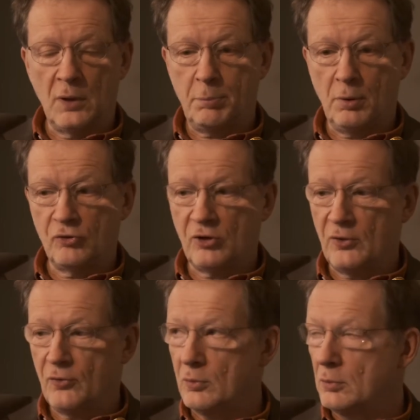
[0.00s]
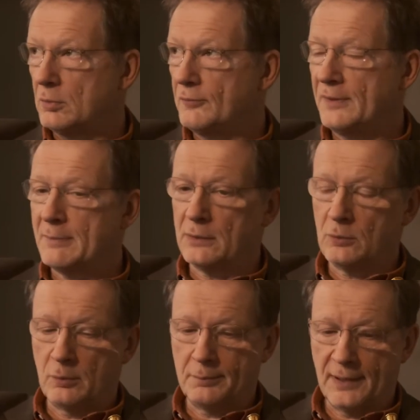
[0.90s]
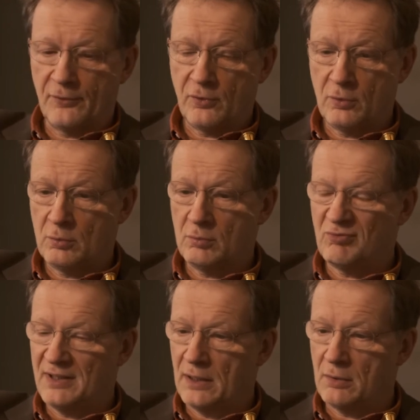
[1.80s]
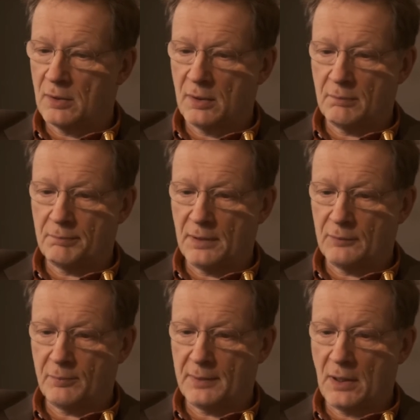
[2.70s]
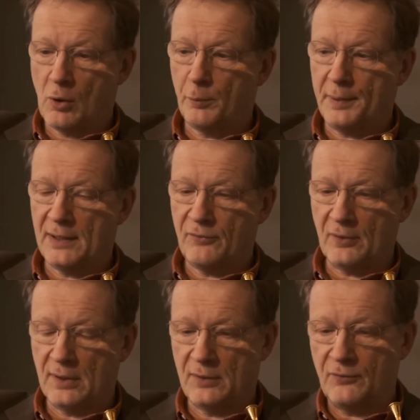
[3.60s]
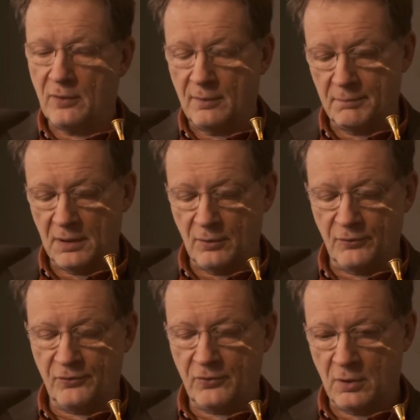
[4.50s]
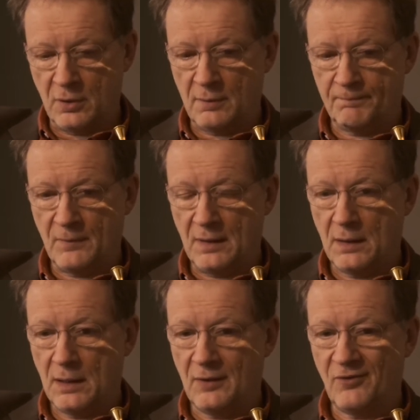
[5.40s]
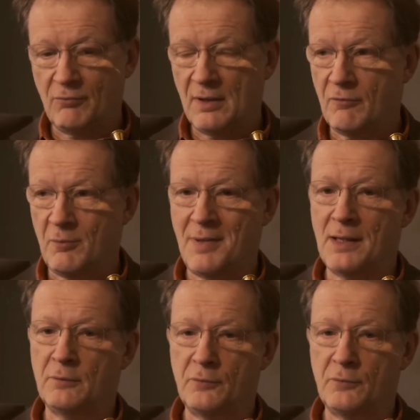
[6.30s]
an apology to all female horn players who really aren't going to be able to play the whole piece, at least, because it's written for a male